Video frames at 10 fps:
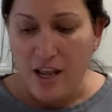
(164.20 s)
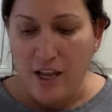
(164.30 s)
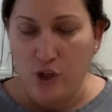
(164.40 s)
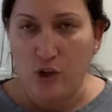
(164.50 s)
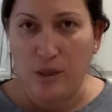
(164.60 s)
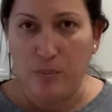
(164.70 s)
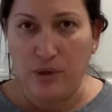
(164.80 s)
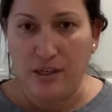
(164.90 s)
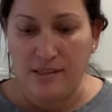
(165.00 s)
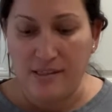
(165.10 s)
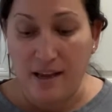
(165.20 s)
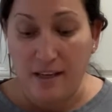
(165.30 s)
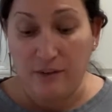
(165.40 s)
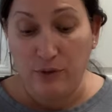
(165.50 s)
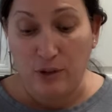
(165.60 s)
and you can put it
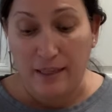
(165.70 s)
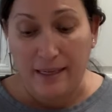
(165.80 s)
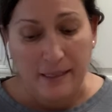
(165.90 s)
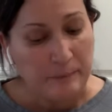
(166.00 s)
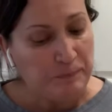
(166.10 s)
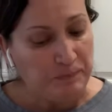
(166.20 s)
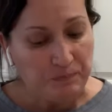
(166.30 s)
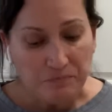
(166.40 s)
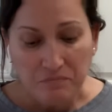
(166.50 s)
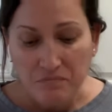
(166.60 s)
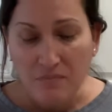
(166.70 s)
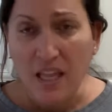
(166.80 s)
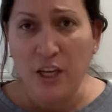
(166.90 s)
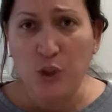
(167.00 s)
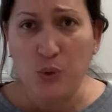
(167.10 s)
aside if you'd like,
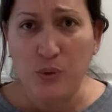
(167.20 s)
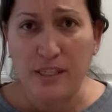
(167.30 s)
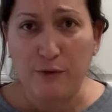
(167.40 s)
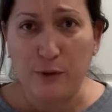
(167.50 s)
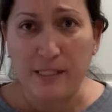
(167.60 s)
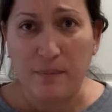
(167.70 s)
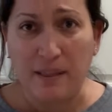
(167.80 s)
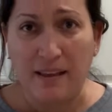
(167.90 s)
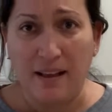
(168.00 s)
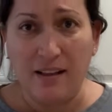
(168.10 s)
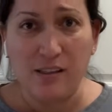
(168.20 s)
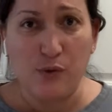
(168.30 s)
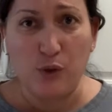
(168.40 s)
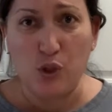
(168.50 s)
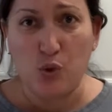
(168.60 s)
and use it for something else,
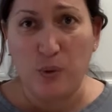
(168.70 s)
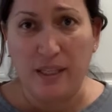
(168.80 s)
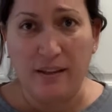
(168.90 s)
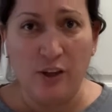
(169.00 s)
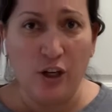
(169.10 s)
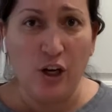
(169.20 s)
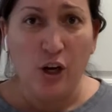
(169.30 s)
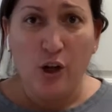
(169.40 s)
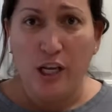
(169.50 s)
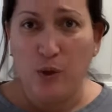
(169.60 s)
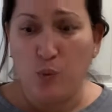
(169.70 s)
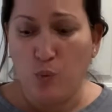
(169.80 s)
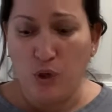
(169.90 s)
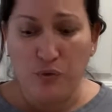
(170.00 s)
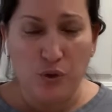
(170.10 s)
for a sweetener in
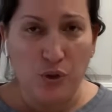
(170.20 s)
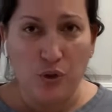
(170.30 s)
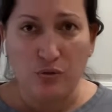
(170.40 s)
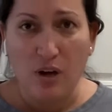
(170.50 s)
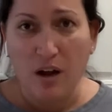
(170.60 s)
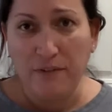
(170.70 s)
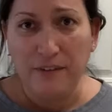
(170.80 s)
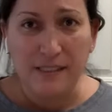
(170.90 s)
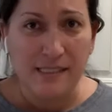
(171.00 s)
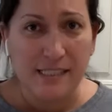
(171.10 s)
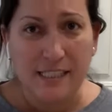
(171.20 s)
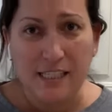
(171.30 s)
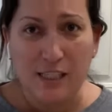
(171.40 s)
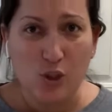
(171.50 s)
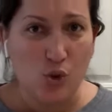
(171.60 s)
one of your coffees,
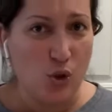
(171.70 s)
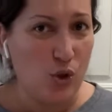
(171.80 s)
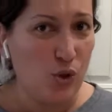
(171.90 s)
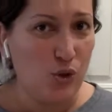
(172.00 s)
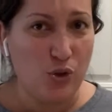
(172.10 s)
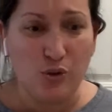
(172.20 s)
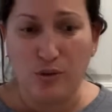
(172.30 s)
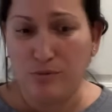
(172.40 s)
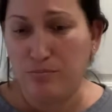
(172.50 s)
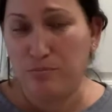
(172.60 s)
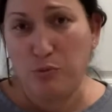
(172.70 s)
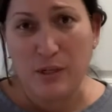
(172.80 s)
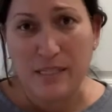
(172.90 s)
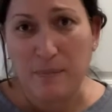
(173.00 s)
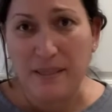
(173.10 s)
teas, or your
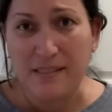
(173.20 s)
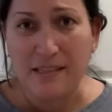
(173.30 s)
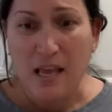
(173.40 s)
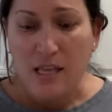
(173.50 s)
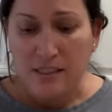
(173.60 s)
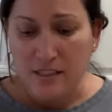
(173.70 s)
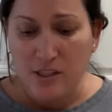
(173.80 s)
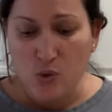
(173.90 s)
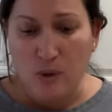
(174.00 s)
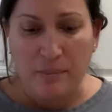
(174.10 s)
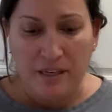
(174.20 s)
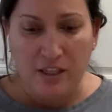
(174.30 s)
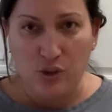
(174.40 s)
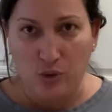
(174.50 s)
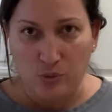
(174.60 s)
recipes. This is what I'm
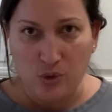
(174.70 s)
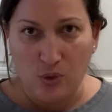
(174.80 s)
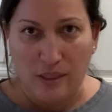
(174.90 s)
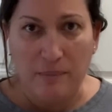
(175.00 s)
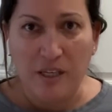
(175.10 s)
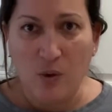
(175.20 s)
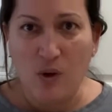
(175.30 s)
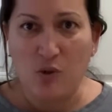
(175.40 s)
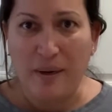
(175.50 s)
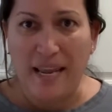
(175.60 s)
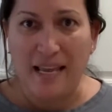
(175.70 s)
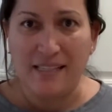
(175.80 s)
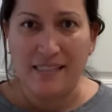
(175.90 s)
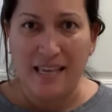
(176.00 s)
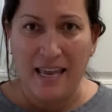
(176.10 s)
gonna do. So let me go wash my
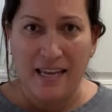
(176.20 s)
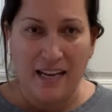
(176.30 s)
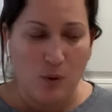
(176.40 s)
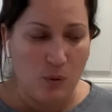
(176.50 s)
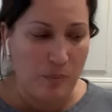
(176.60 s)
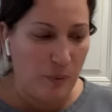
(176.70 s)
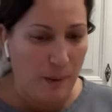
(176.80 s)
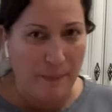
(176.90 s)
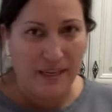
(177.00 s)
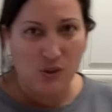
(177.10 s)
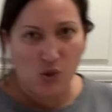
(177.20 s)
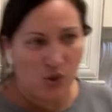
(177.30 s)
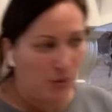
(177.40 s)
hands, and I will be right back to show